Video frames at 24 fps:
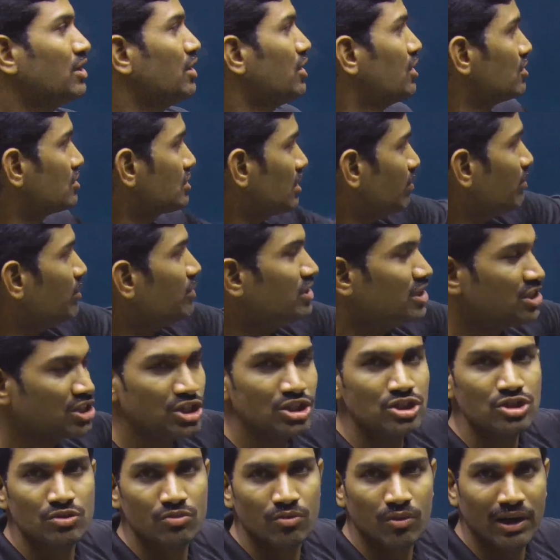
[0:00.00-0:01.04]
Suppose this
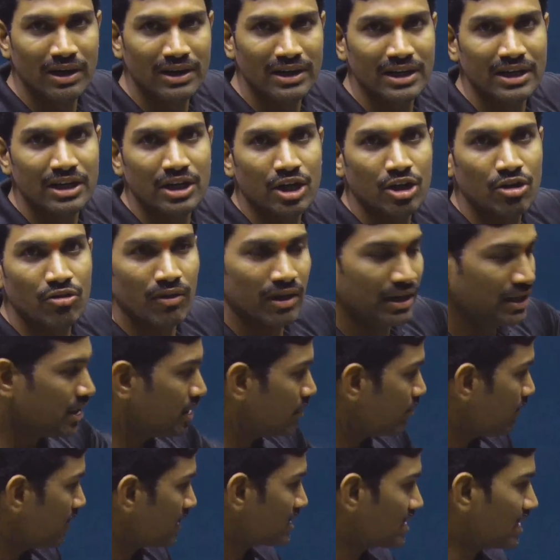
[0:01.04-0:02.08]
is guanine
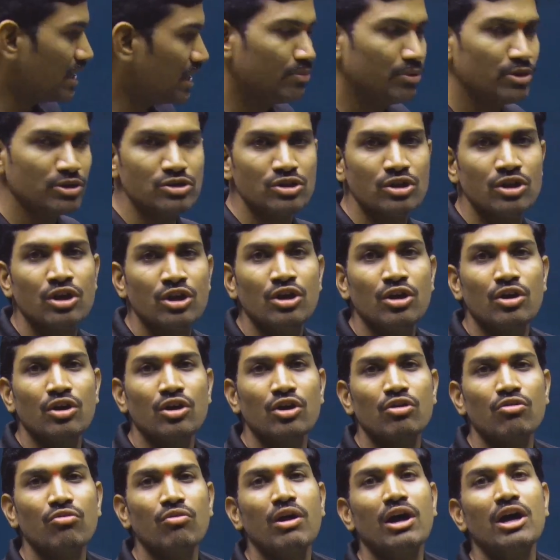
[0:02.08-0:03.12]
plus ribose,
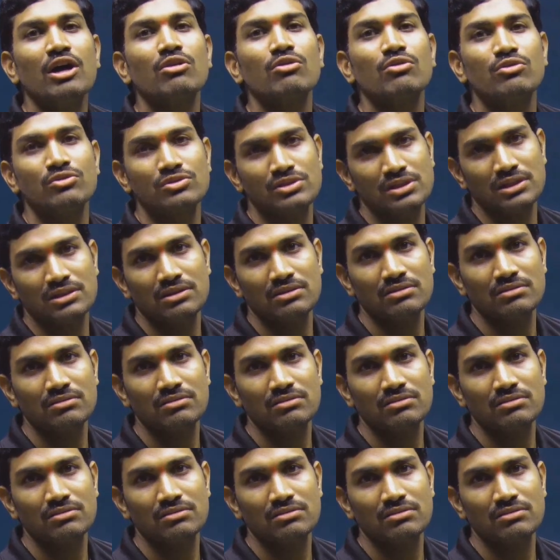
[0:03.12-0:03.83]
guanosine.